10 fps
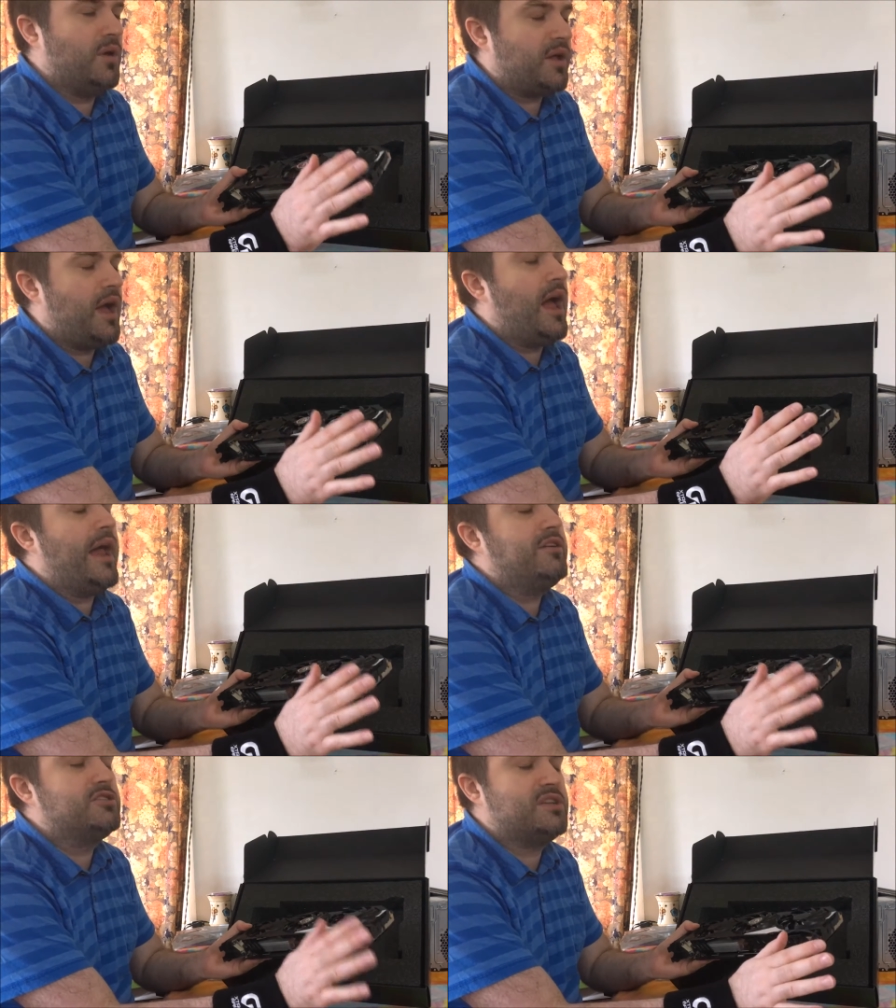Look,
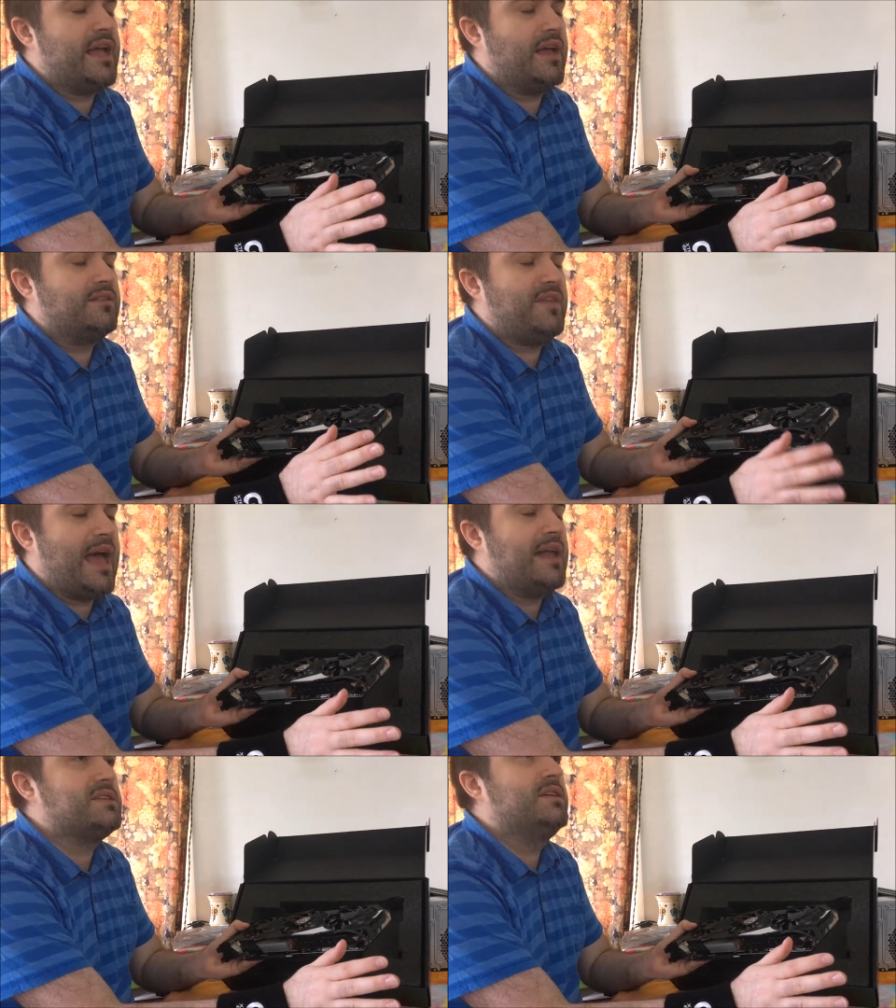I understand
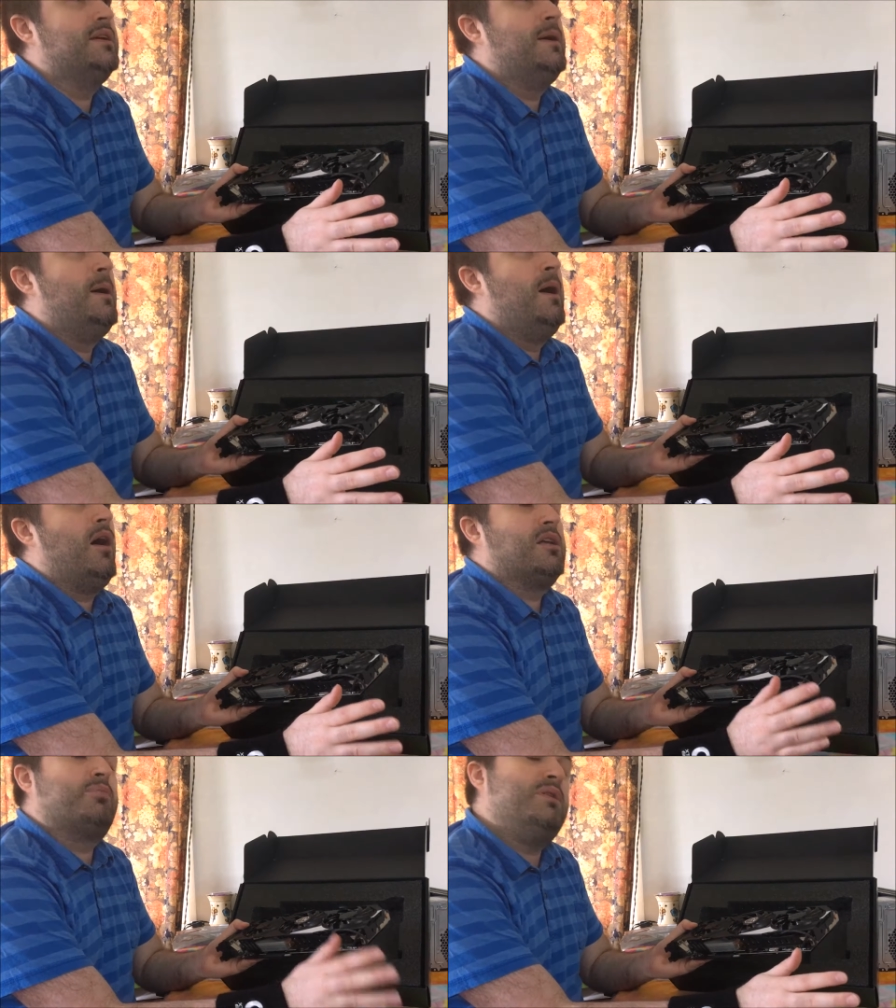that
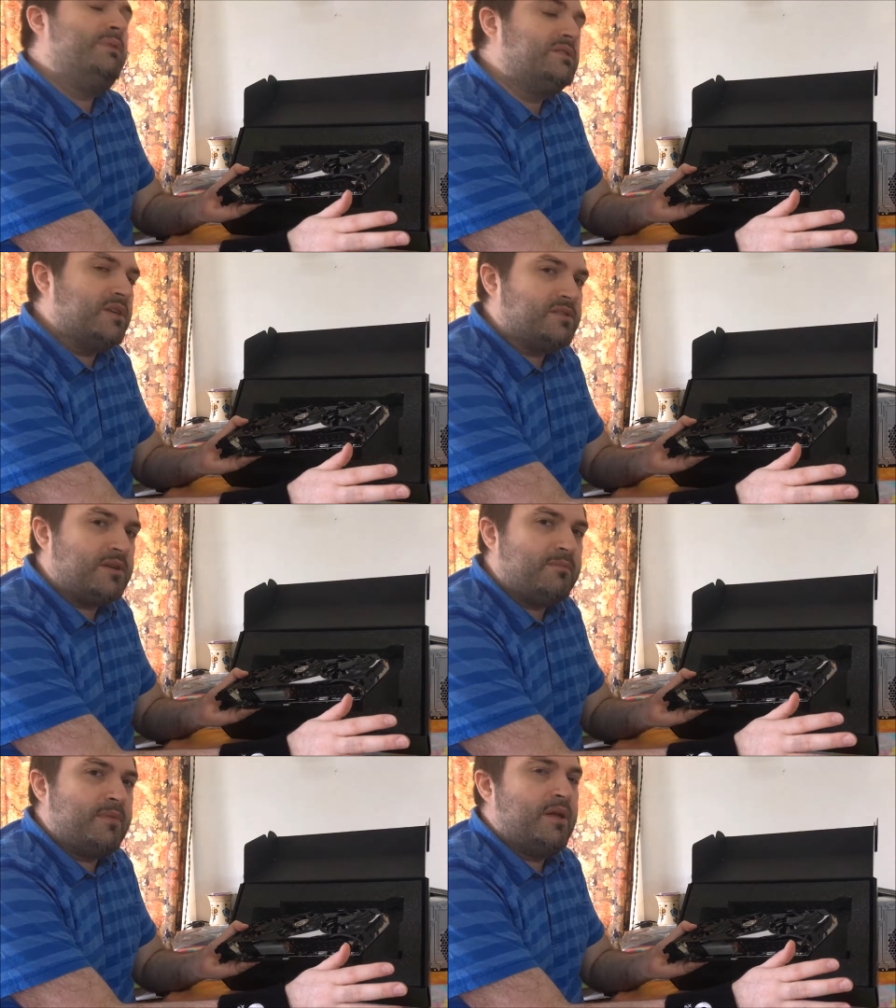on a pre-built
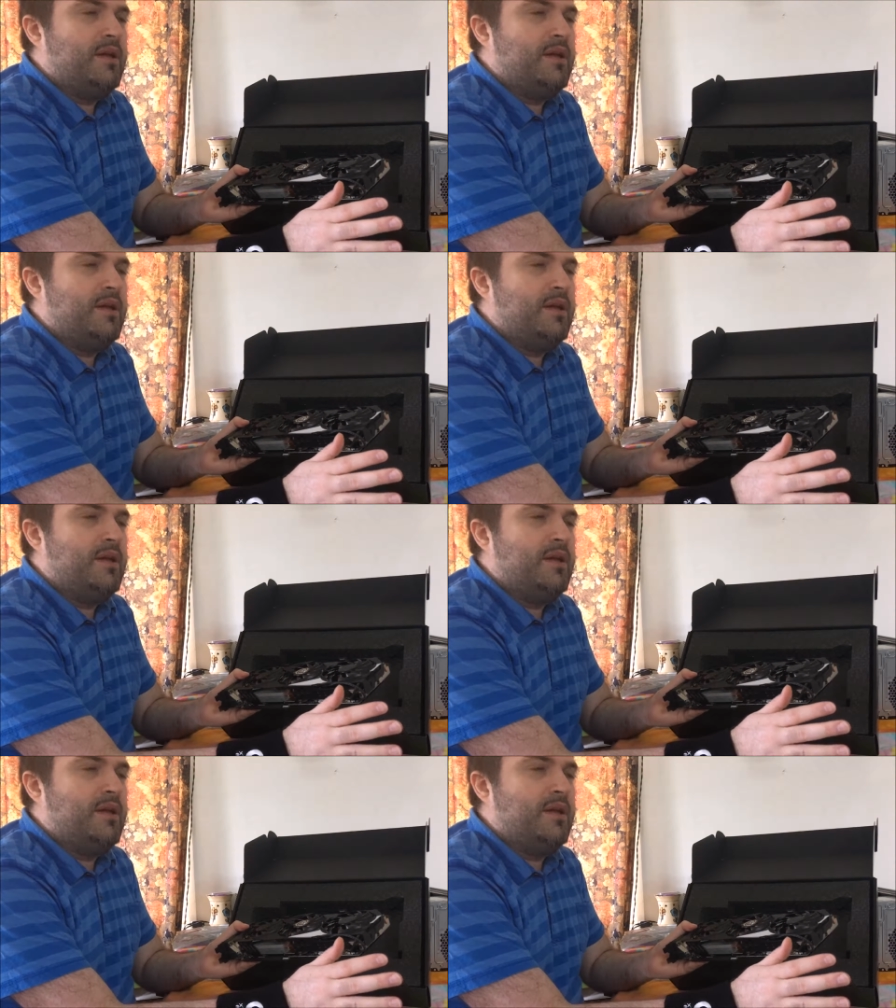system,